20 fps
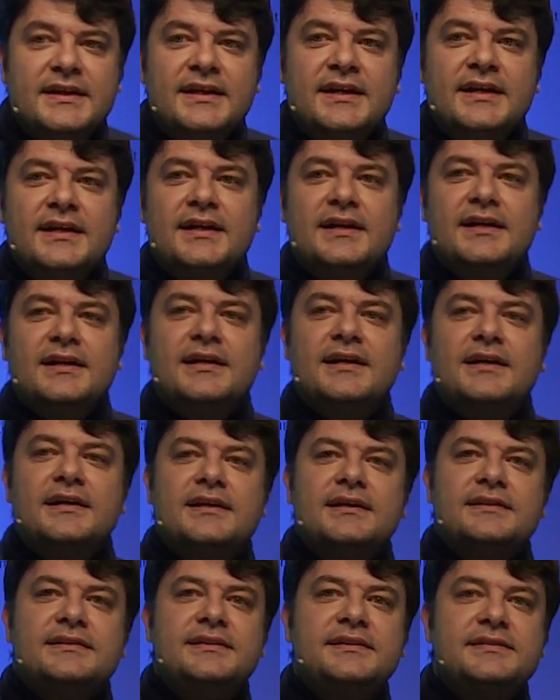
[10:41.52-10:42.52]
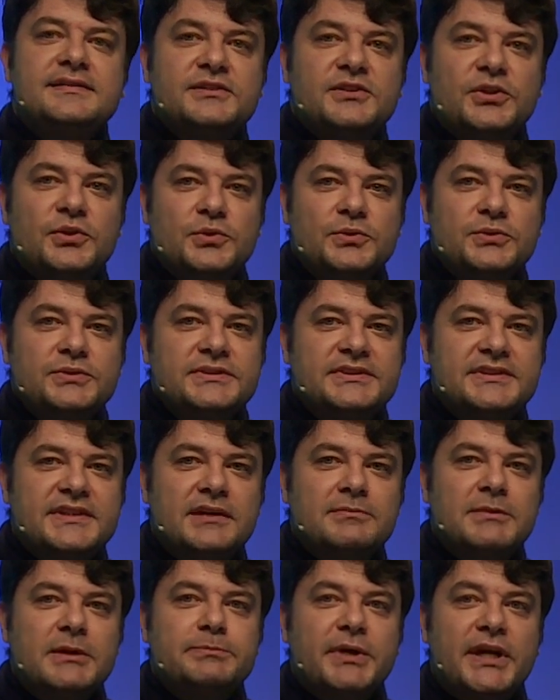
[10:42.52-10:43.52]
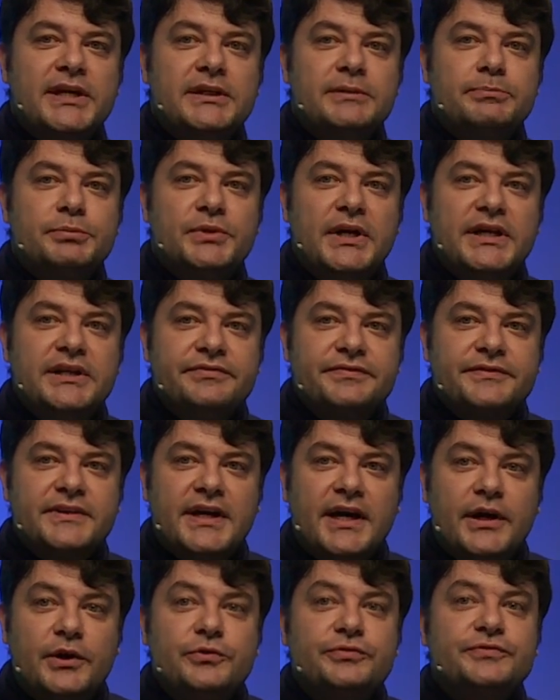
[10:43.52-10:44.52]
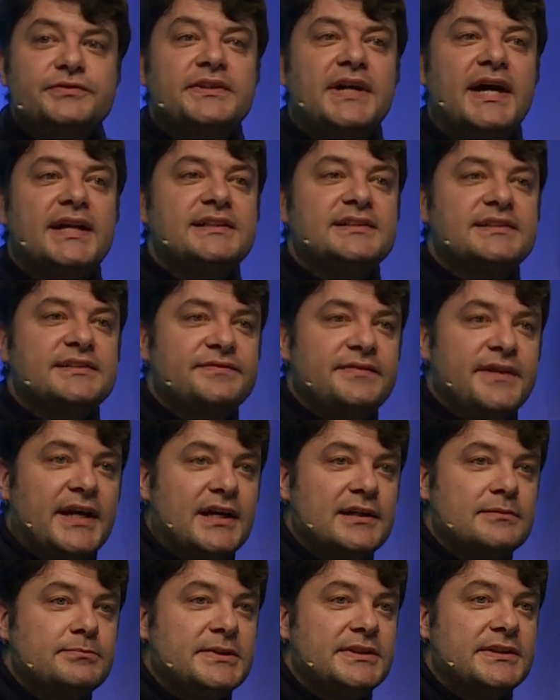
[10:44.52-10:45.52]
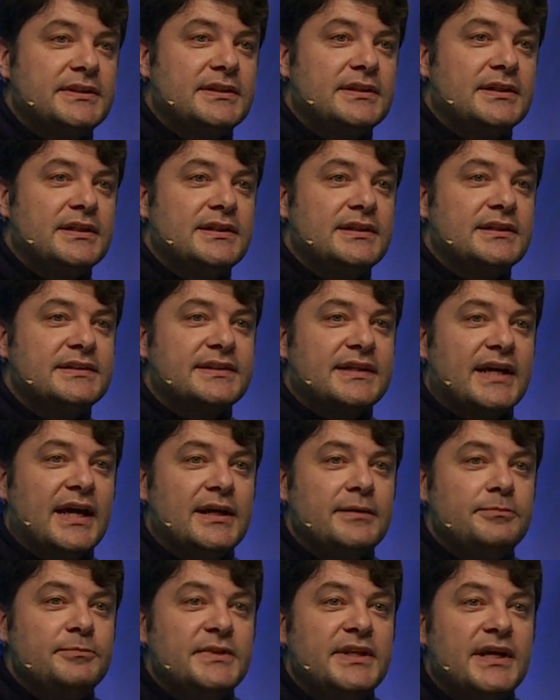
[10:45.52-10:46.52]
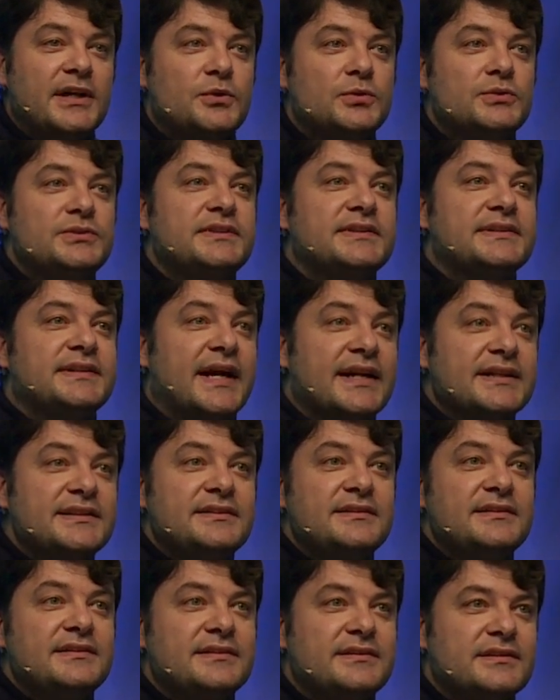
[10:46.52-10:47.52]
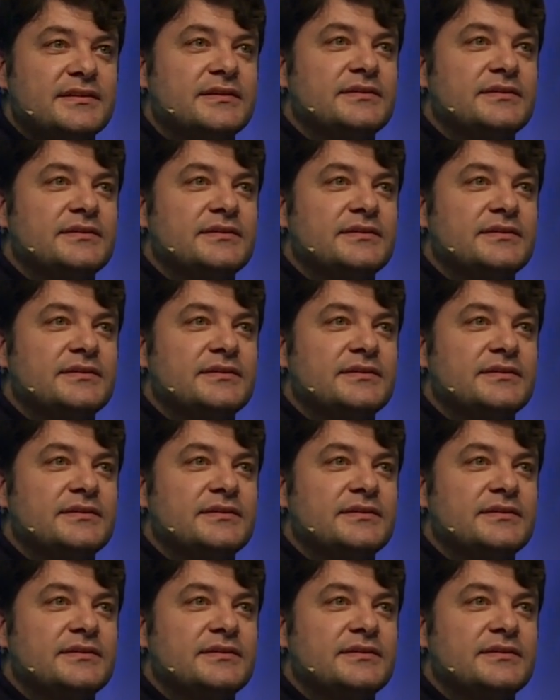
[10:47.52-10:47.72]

that they have these Brave attention tokens, which can be bought at Brave as an advertiser.